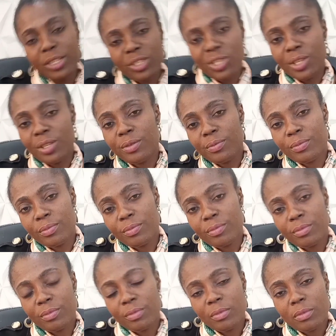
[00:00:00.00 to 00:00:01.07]
chain,
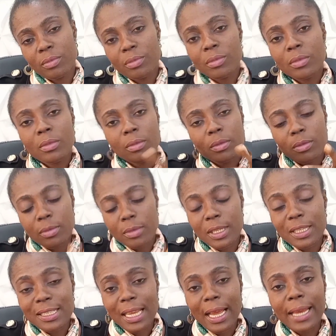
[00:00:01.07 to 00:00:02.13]

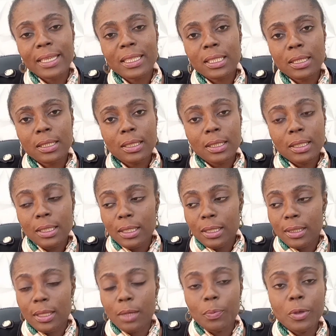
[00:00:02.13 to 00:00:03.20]
decide
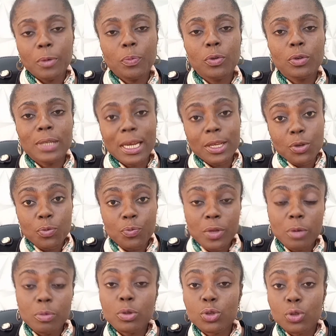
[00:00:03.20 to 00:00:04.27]
the people that you'll
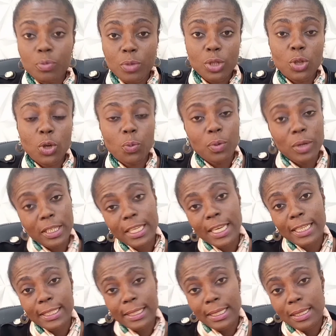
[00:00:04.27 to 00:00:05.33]
be able to meet up with their
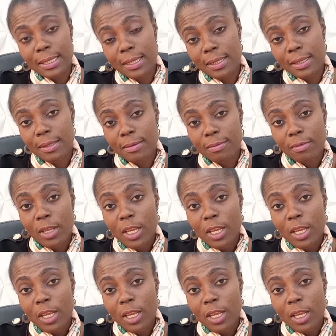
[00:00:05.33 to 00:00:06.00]
needs.